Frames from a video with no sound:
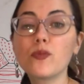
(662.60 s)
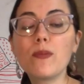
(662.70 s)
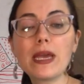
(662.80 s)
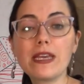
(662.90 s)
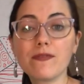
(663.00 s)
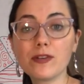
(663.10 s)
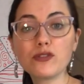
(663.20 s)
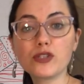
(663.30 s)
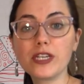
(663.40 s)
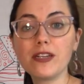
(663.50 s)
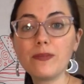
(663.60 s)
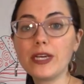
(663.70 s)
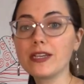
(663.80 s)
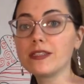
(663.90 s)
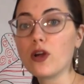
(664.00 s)
we might get frustrated
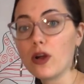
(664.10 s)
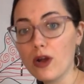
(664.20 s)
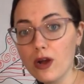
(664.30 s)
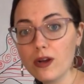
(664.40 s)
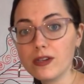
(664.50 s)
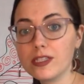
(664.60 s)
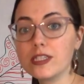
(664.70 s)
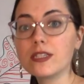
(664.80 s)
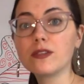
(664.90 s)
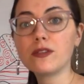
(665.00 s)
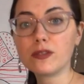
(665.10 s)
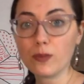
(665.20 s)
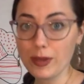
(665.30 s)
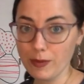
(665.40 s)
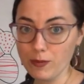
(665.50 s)
because our art doesn't look the
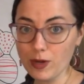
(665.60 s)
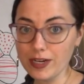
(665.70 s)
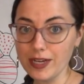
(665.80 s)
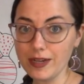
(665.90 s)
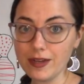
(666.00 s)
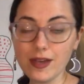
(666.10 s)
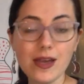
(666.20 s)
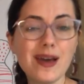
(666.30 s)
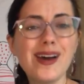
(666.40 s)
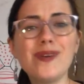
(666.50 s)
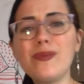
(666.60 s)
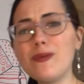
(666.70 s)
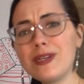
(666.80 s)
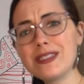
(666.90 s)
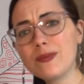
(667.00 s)
way we want it. But
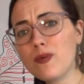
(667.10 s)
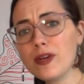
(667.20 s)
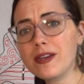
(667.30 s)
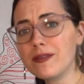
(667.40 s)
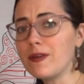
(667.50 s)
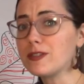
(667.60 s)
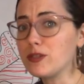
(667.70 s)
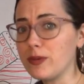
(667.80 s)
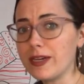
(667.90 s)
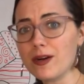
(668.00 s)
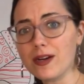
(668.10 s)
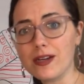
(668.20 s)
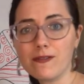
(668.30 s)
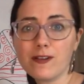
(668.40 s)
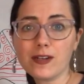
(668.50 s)
what's the point of doing art
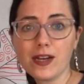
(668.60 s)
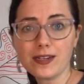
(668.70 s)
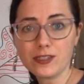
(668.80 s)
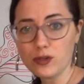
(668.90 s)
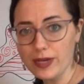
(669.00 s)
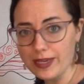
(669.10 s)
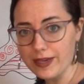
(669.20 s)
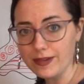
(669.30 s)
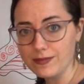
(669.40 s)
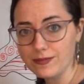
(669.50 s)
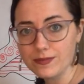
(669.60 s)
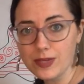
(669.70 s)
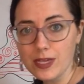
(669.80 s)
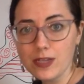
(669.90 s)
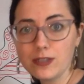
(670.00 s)
if we're not enjoying it?
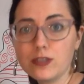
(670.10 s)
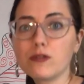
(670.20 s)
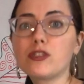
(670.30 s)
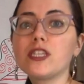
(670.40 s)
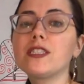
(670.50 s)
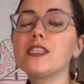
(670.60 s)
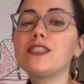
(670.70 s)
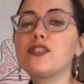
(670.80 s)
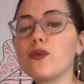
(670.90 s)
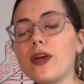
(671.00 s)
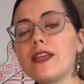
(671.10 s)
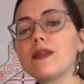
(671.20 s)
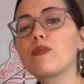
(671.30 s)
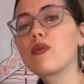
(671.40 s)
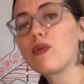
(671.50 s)
So just enjoy
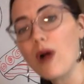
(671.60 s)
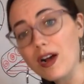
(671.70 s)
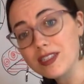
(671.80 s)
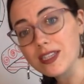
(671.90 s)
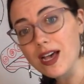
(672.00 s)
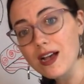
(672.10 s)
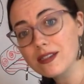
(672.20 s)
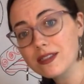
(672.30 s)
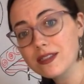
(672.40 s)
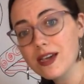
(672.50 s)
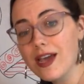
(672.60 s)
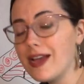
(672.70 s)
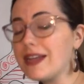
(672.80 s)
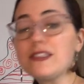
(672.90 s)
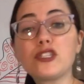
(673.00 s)
the process.
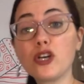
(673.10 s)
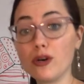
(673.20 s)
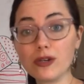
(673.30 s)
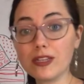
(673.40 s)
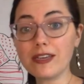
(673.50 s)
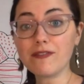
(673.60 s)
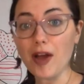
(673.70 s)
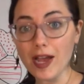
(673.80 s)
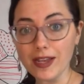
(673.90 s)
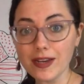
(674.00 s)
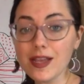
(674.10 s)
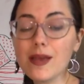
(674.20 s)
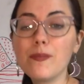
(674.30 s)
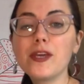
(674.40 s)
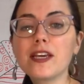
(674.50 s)
It's totally fine
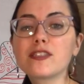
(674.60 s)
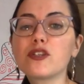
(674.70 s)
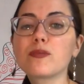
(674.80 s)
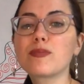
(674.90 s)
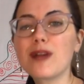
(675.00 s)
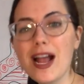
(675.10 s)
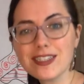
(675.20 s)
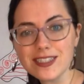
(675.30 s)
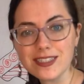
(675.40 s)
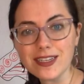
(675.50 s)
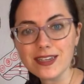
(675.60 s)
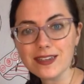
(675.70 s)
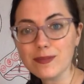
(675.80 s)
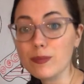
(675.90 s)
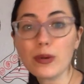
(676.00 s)
because you're
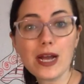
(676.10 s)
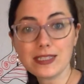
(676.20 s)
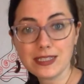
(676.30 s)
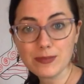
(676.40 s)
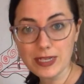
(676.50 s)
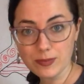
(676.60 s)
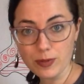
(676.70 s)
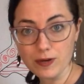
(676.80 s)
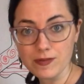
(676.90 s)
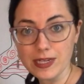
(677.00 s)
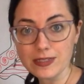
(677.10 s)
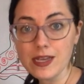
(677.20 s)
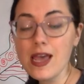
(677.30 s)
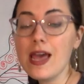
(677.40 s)
practicing. Practice makes perfect,